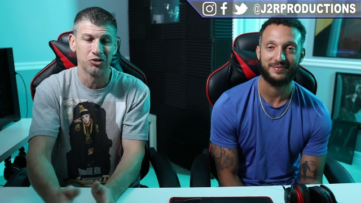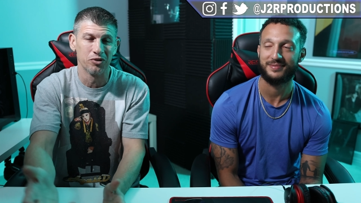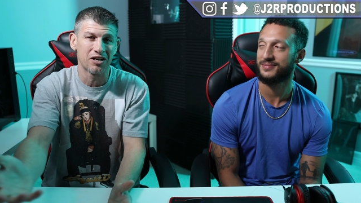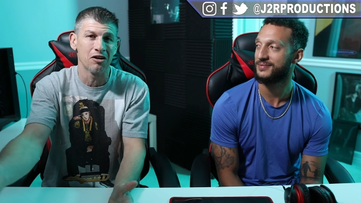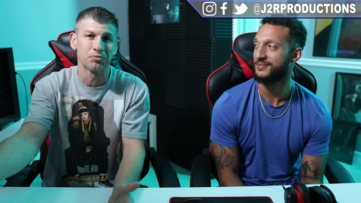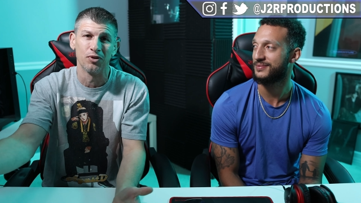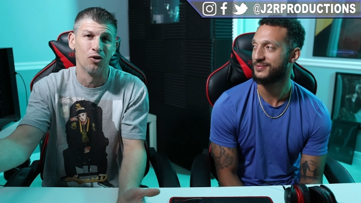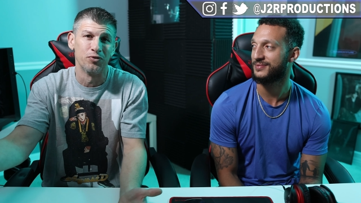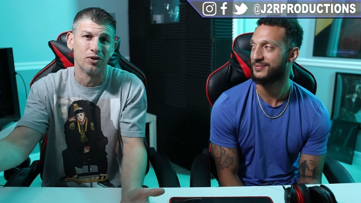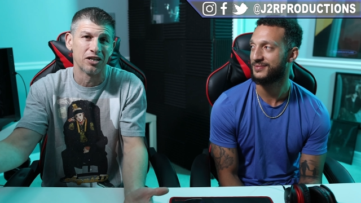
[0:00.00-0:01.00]
Speaker 1: us know in the comments
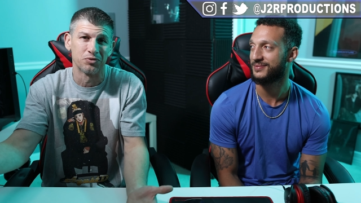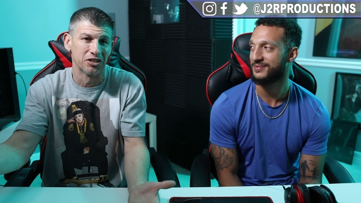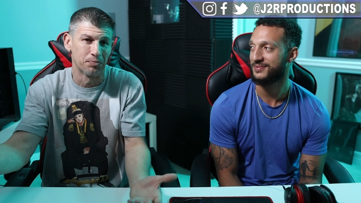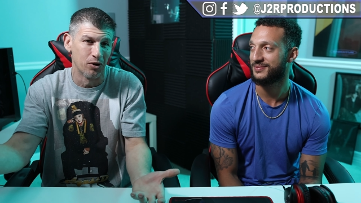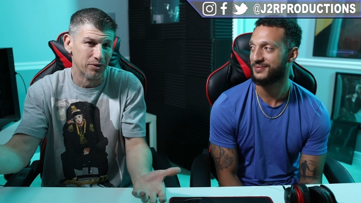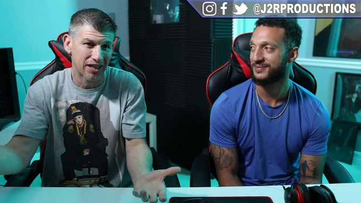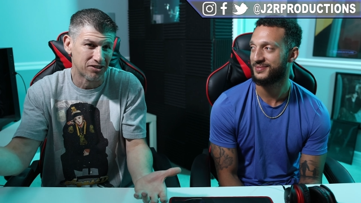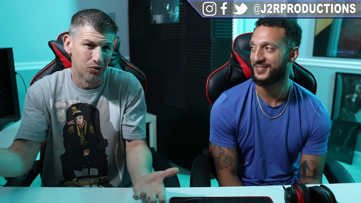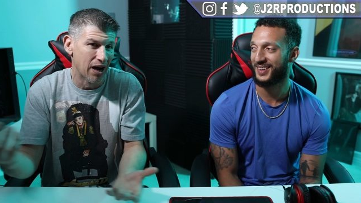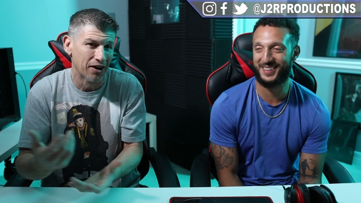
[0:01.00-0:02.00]
below if you guys were disappointed with
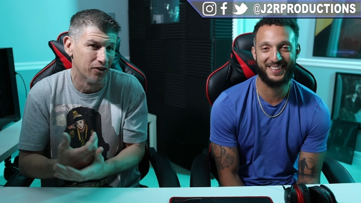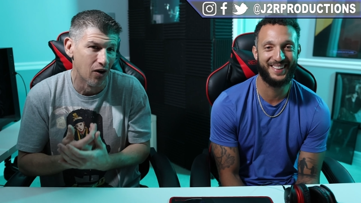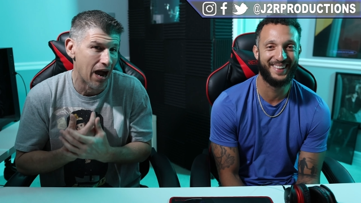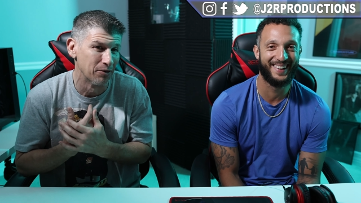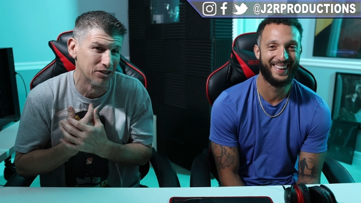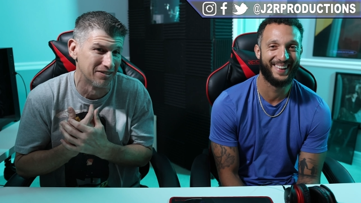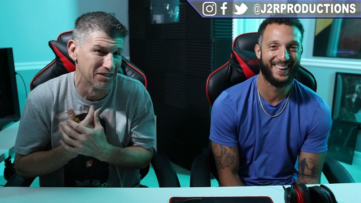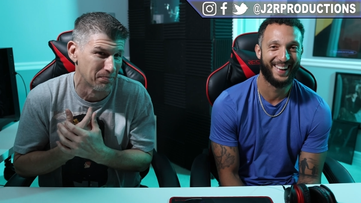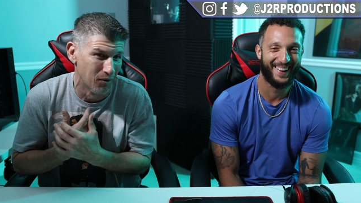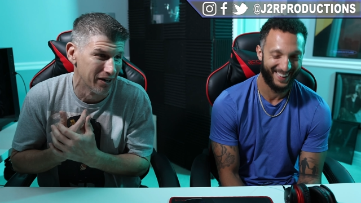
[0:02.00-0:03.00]
that too. I don't know. I was just
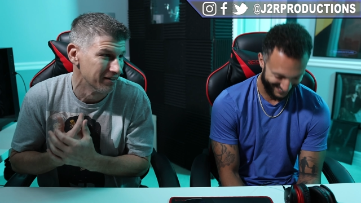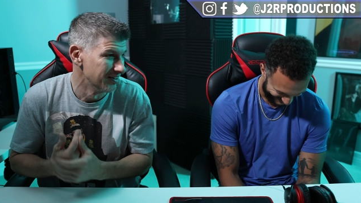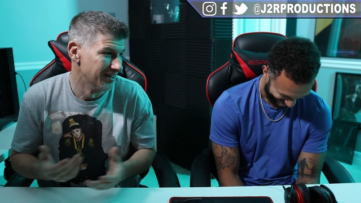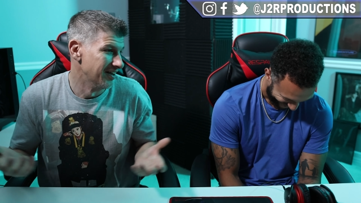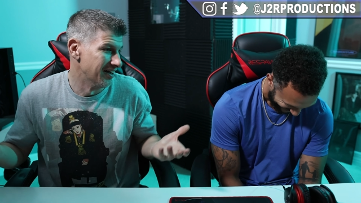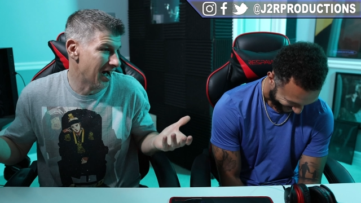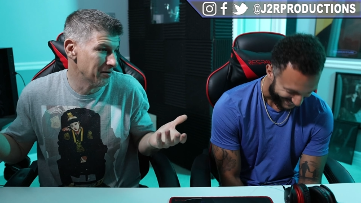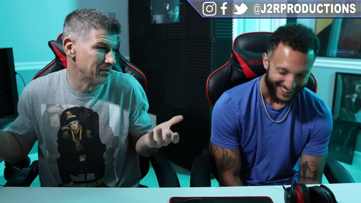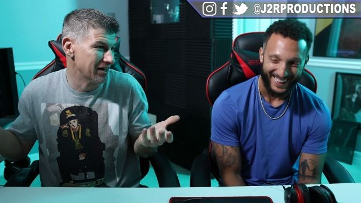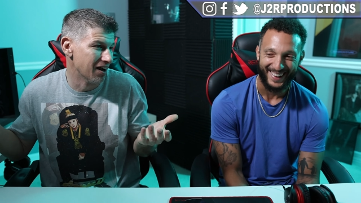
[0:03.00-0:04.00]
disappointed.
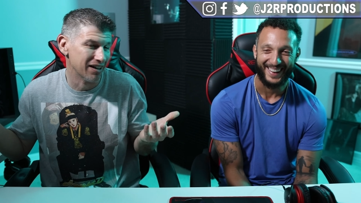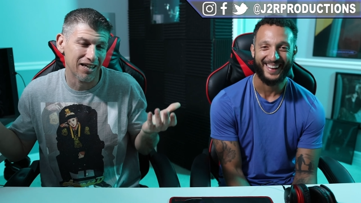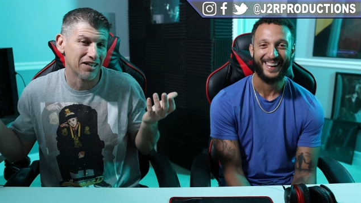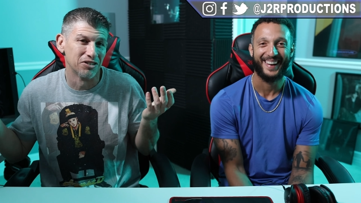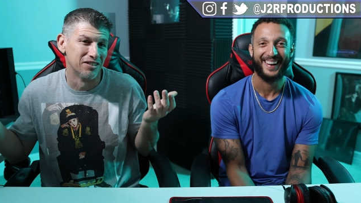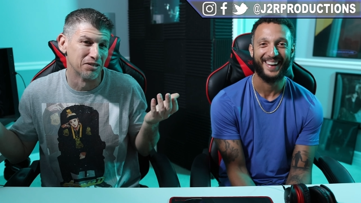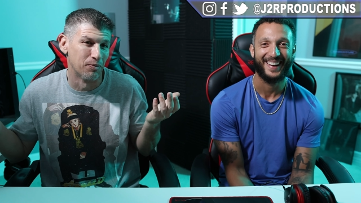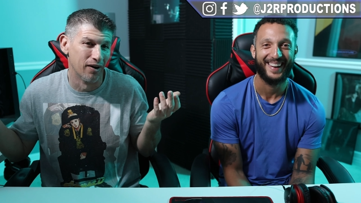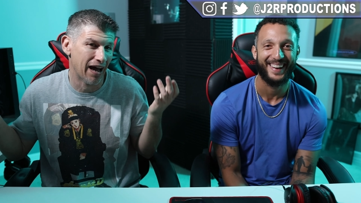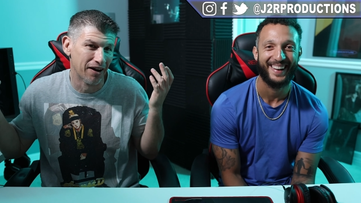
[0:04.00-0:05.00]
I'm being honest. I was just
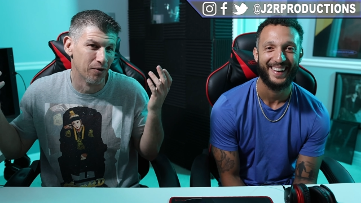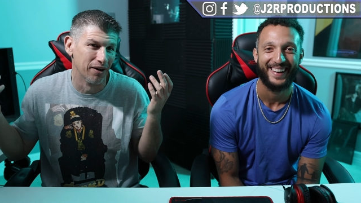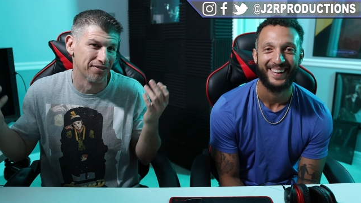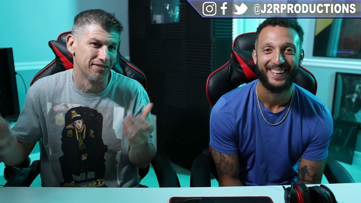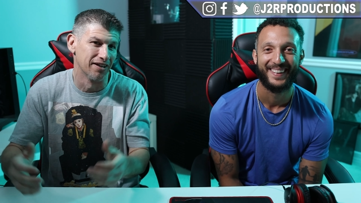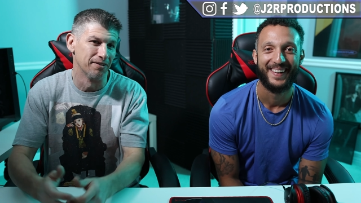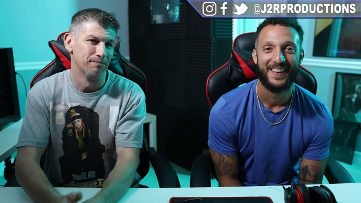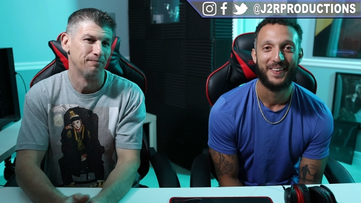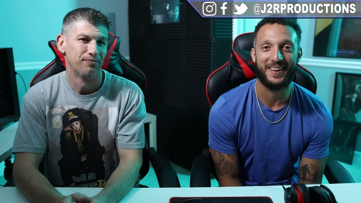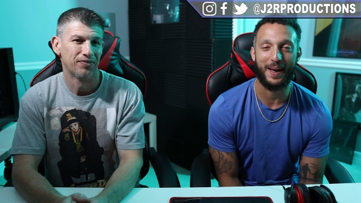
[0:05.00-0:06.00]
disappointed. I don't know what else to say.
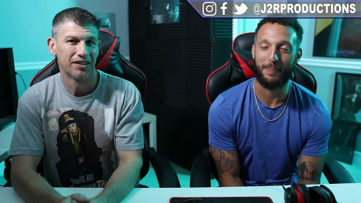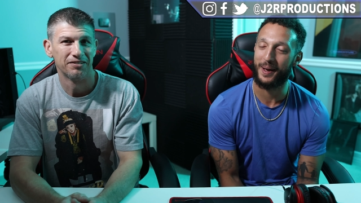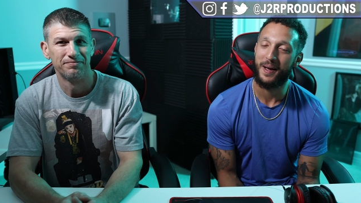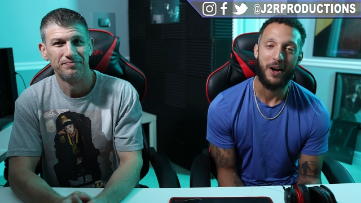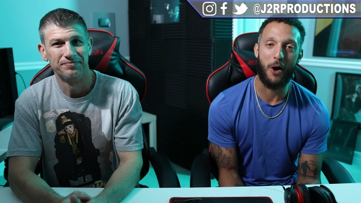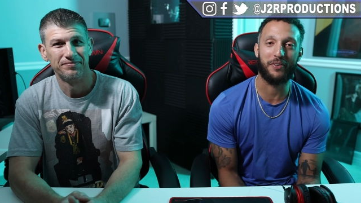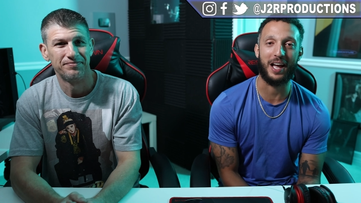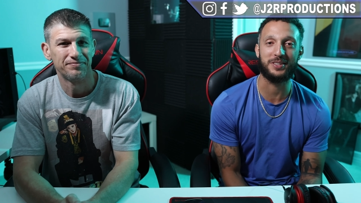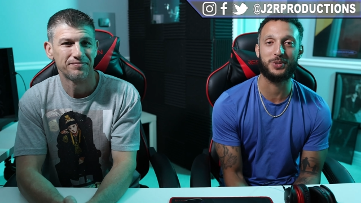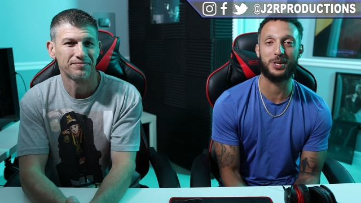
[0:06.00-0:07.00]
Speaker 2: Yeah, but hope you
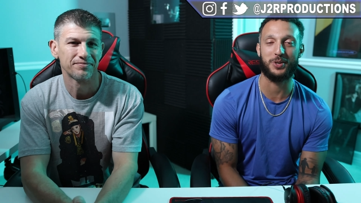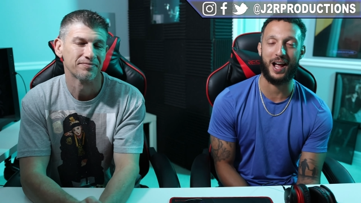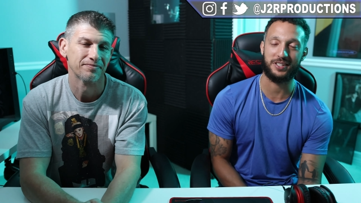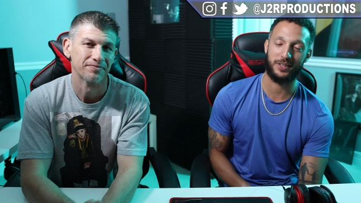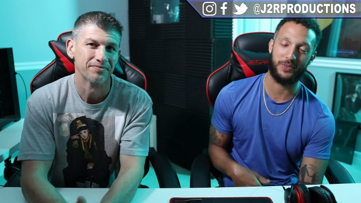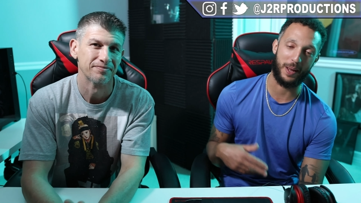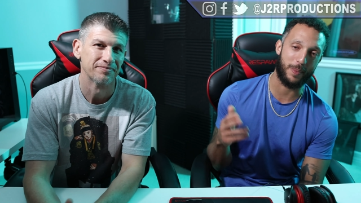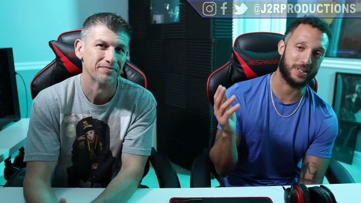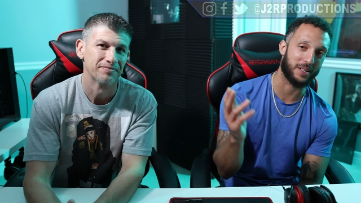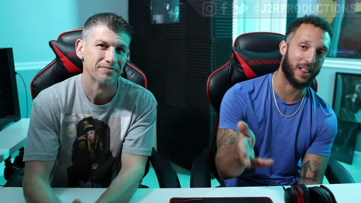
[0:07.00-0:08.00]
guys enjoyed this reaction. If you did,
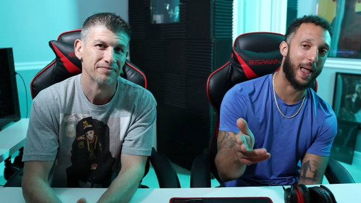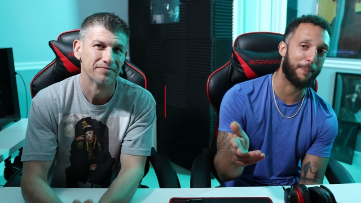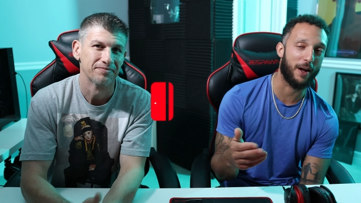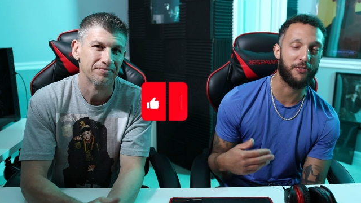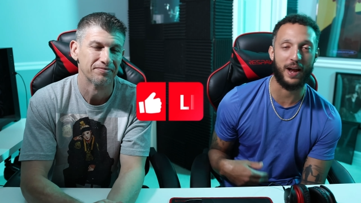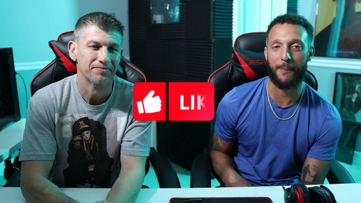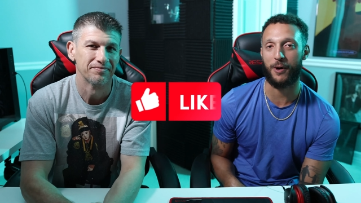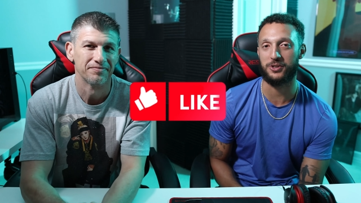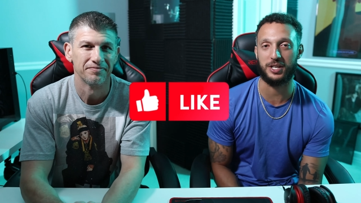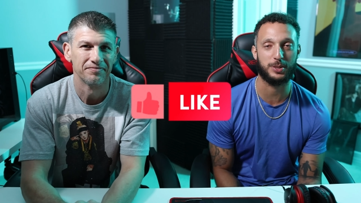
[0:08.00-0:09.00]
make sure you like button. If you're not
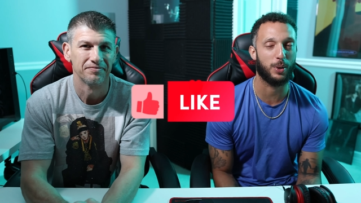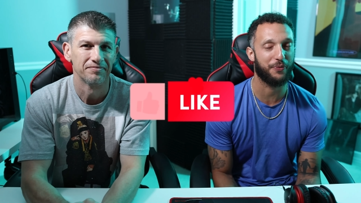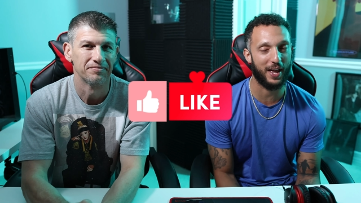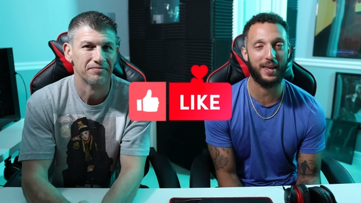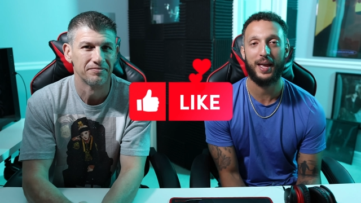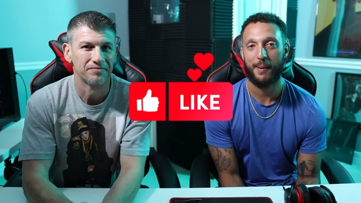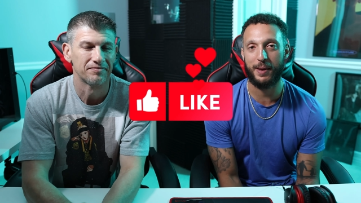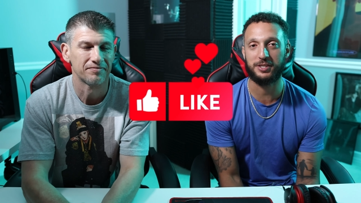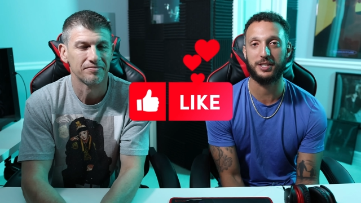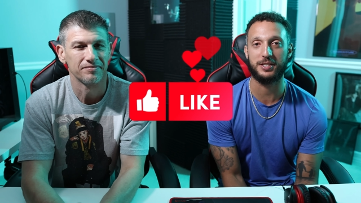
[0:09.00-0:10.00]
part of J2R family,
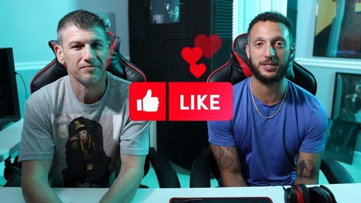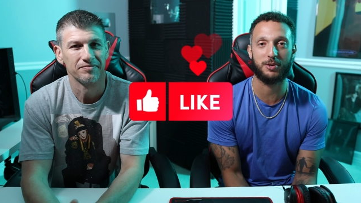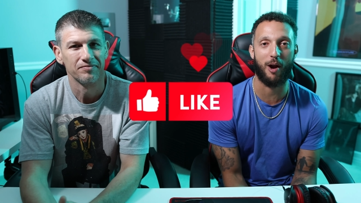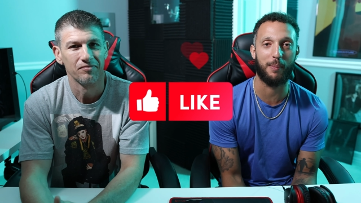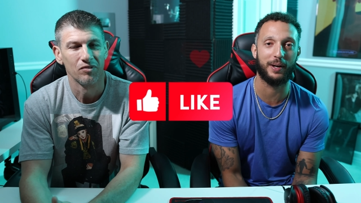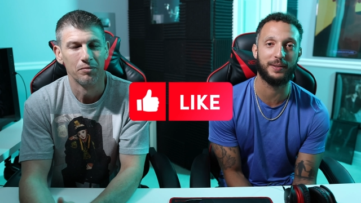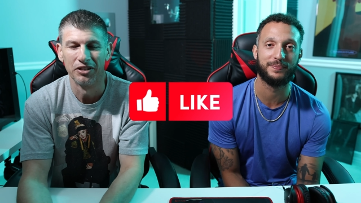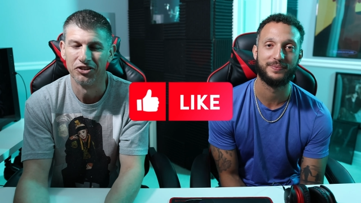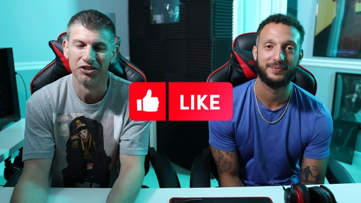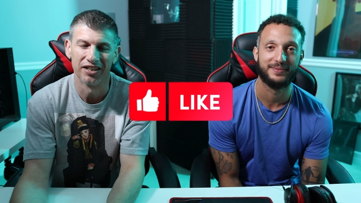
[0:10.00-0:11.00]
make sure you hit the subscribe button.
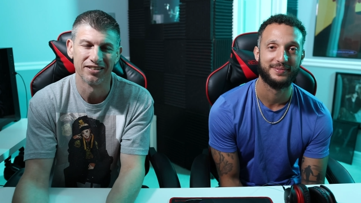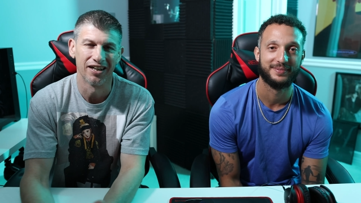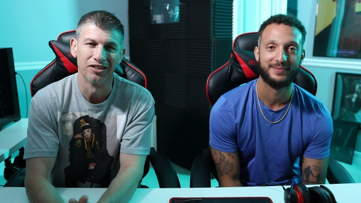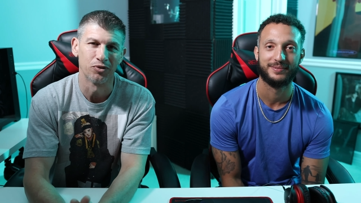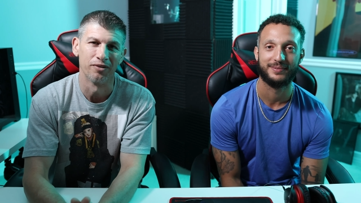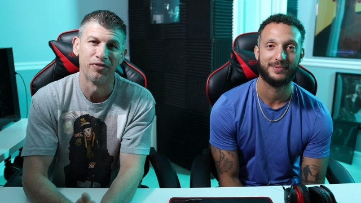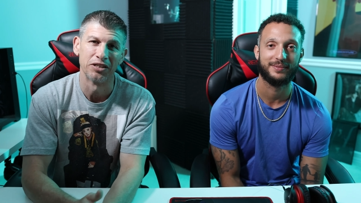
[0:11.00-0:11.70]
Make sure you check us out on Instagram,